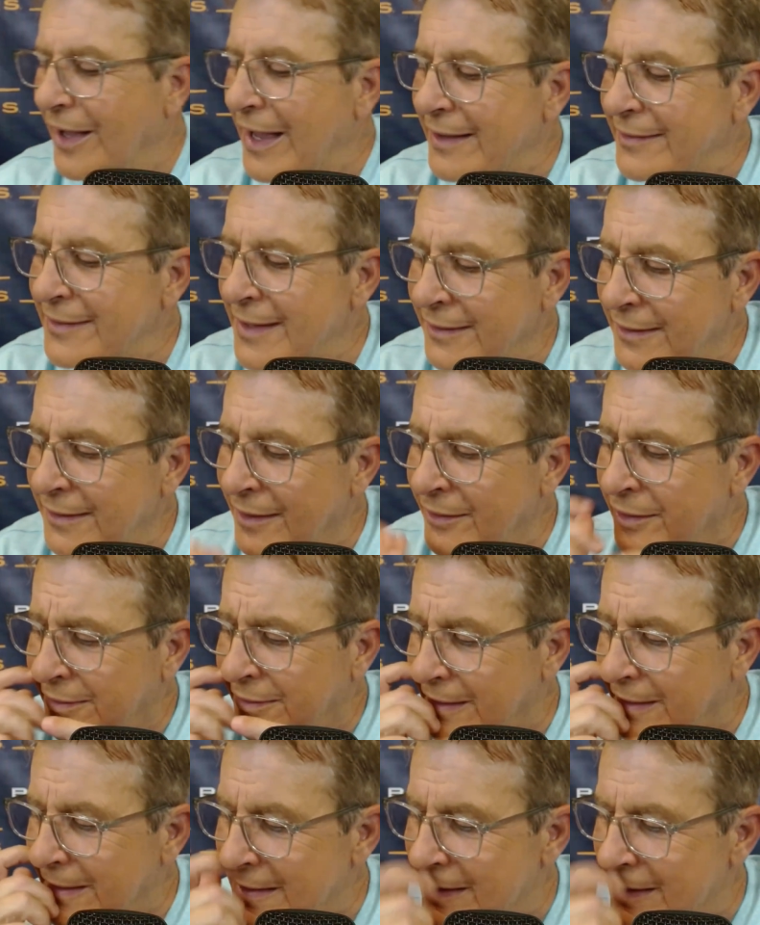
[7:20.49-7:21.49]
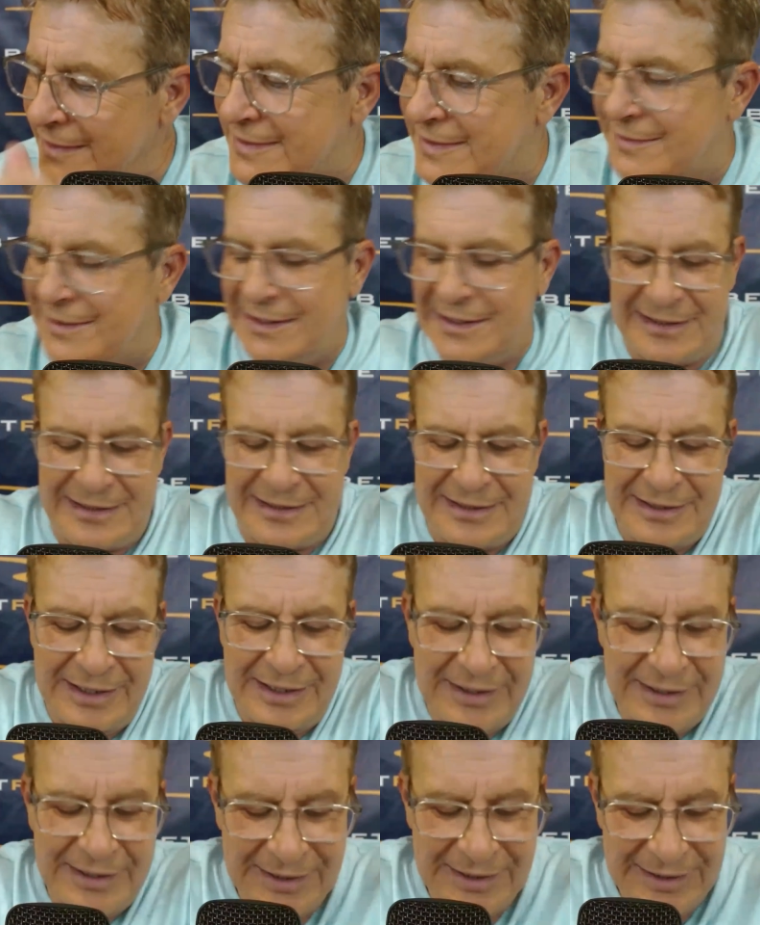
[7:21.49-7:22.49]
And then the other thing is
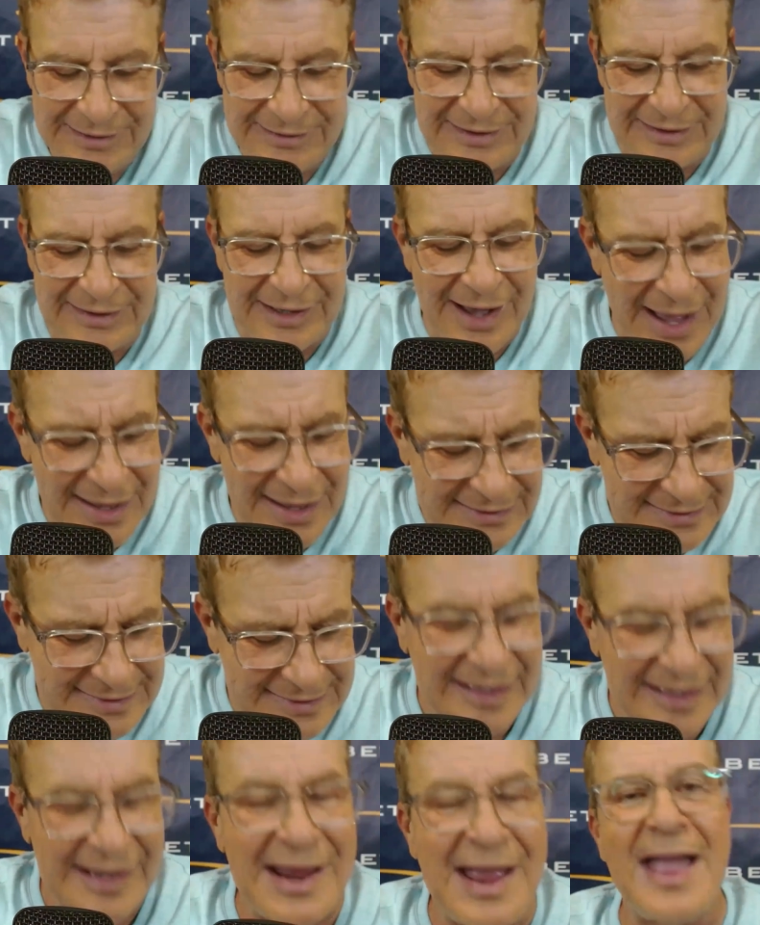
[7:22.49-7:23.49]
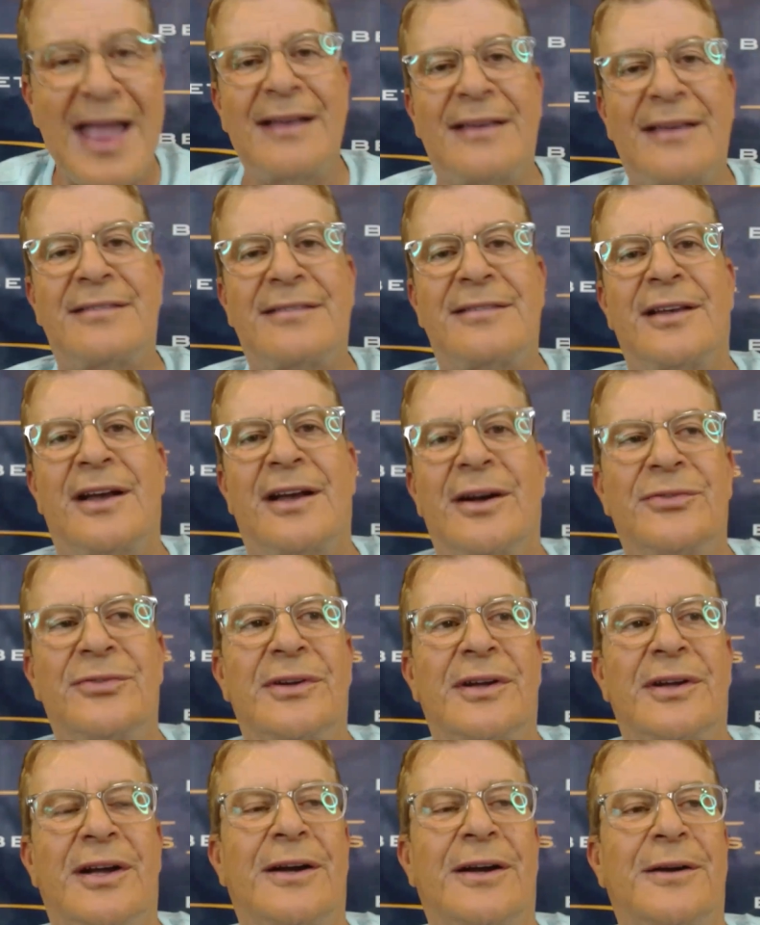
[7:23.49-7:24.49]
the constant angst
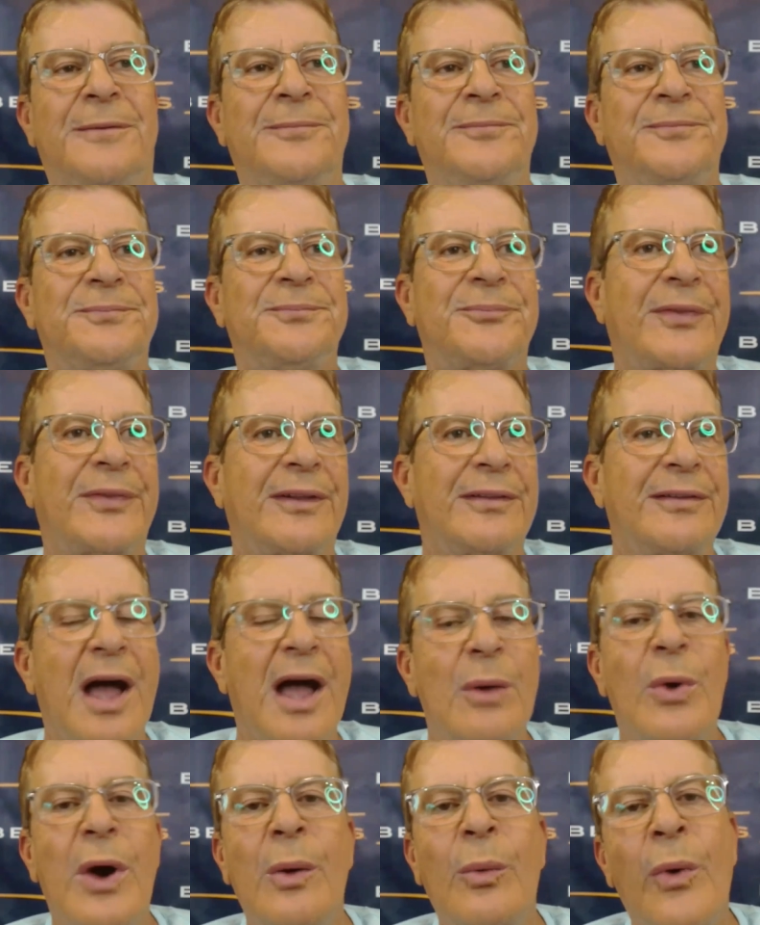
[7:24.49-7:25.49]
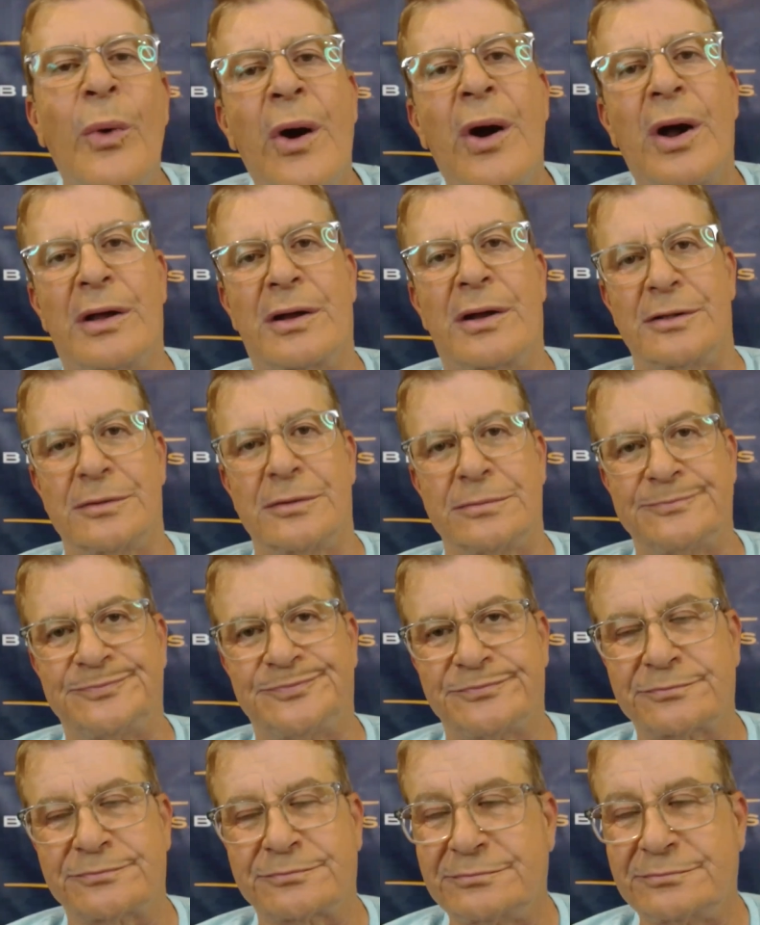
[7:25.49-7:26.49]
of Taijuan
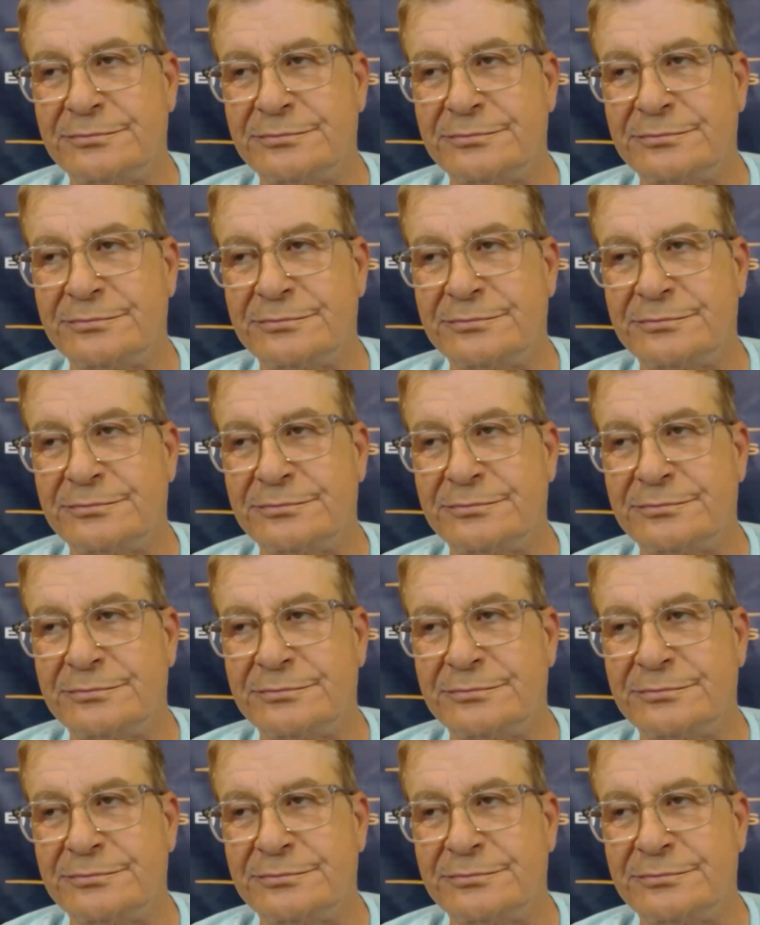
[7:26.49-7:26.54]
Walker,